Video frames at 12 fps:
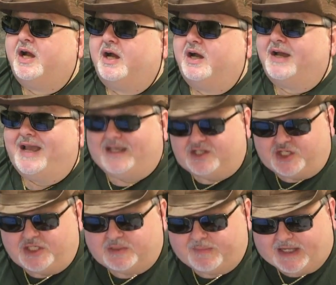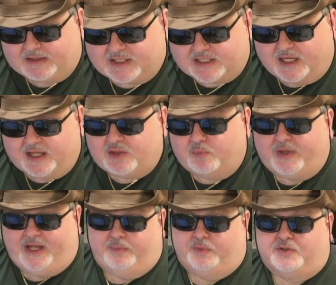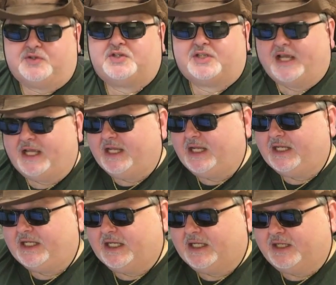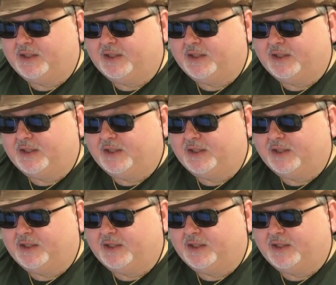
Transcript: As she's about to sign the papers, an